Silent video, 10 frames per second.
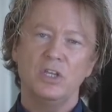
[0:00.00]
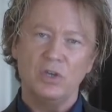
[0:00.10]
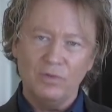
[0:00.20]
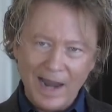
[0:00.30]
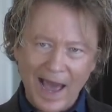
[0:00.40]

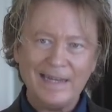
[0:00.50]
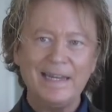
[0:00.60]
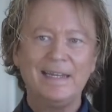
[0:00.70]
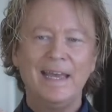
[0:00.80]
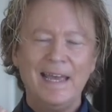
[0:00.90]

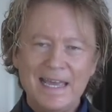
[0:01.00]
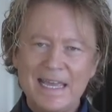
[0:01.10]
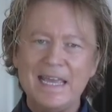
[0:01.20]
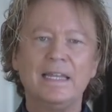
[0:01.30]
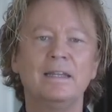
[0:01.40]
united
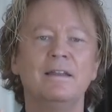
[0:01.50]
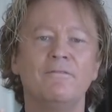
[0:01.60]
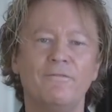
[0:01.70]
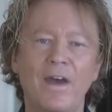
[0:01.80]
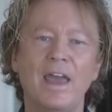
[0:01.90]
in
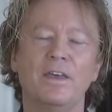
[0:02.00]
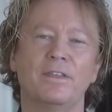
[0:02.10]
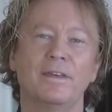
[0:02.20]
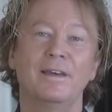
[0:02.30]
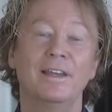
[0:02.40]
faith.